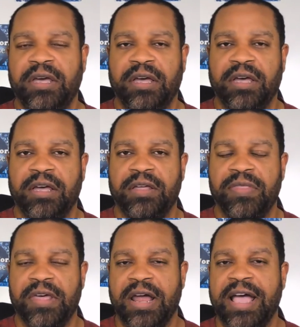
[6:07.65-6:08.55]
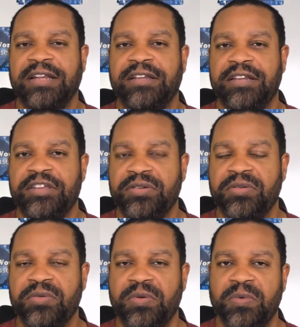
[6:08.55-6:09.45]
uh, that I
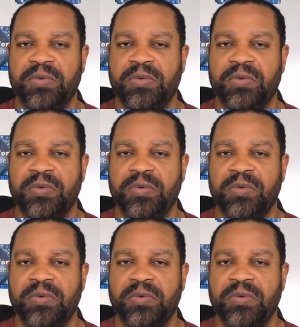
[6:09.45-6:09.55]
deal